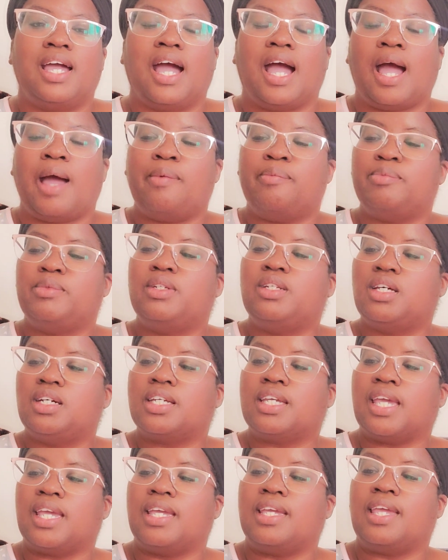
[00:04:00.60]
I'm
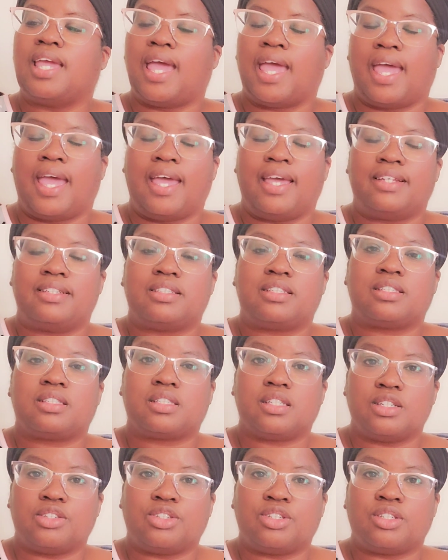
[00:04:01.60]
looking at
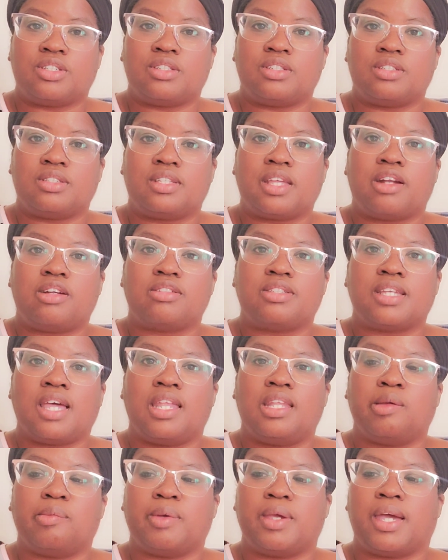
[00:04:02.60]
stitches that are
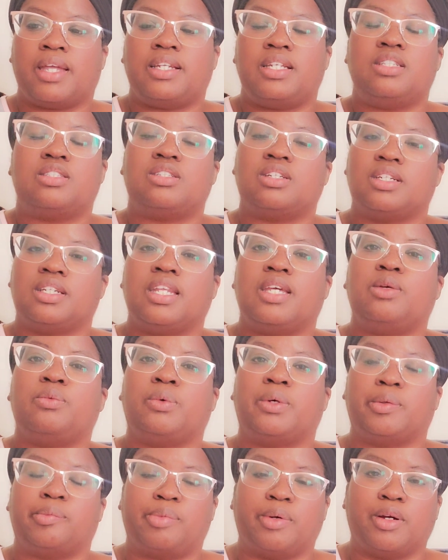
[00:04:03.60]
telling me I need to knit
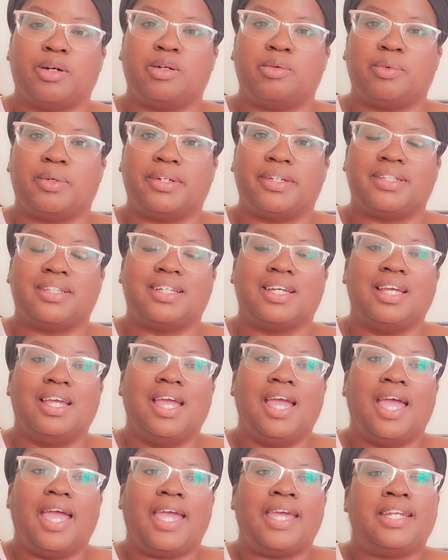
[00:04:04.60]
one, purl one.
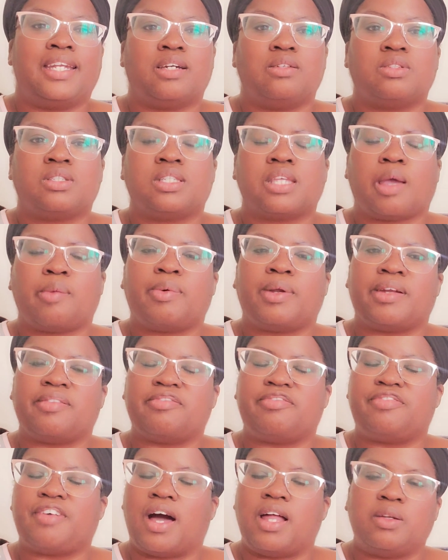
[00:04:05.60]
And I was like, but
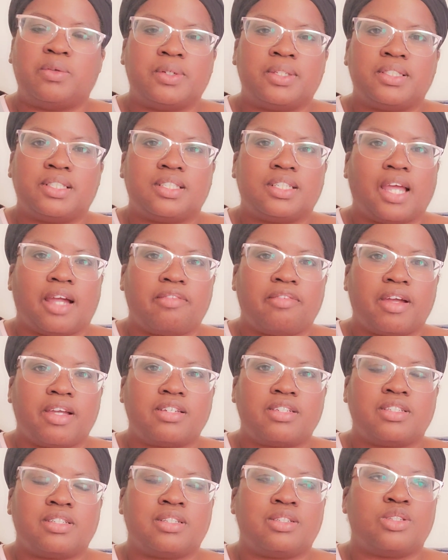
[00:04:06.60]
I'm following the
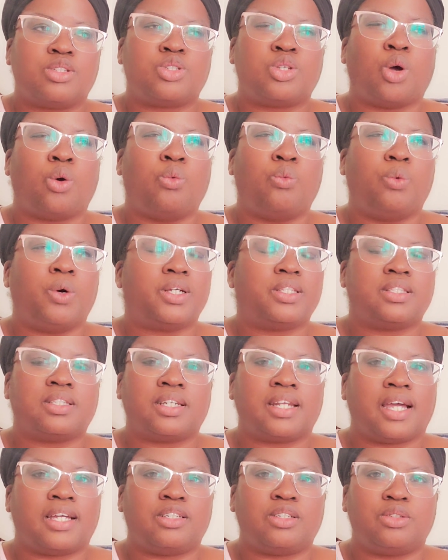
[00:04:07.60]
directions, so what
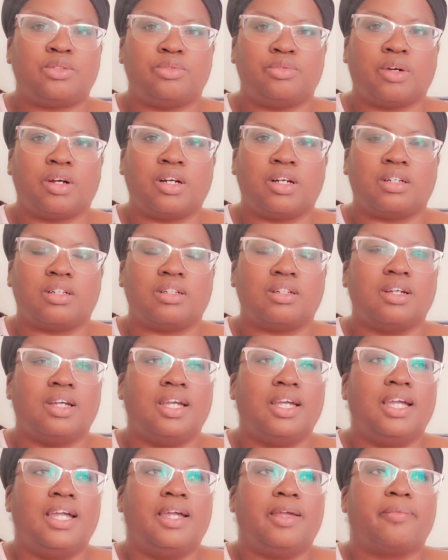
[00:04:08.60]
did I do wrong?
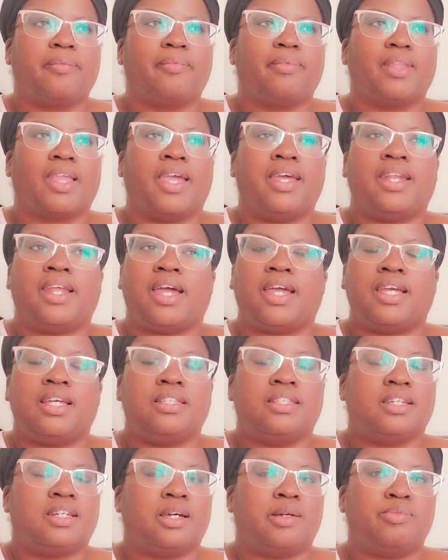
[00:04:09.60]
And I
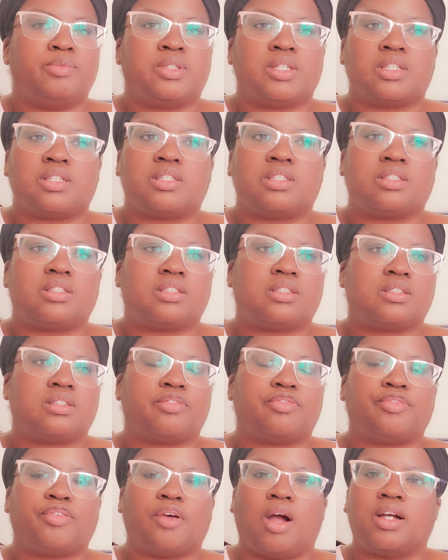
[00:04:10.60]
ended up just
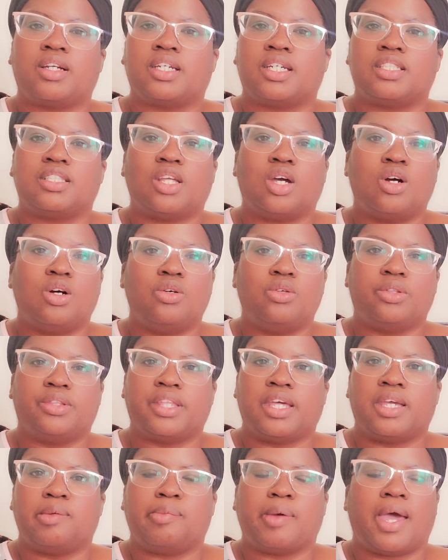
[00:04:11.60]
frogging the whole
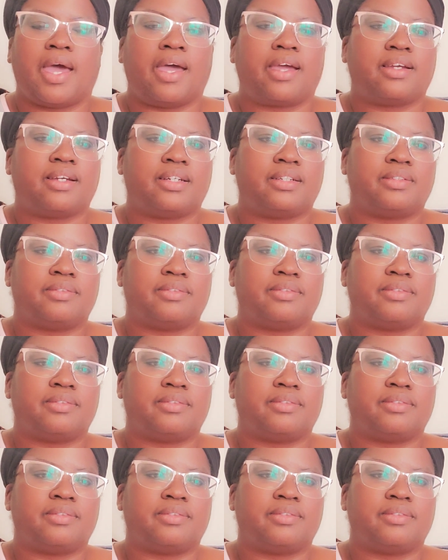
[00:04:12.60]
thing back.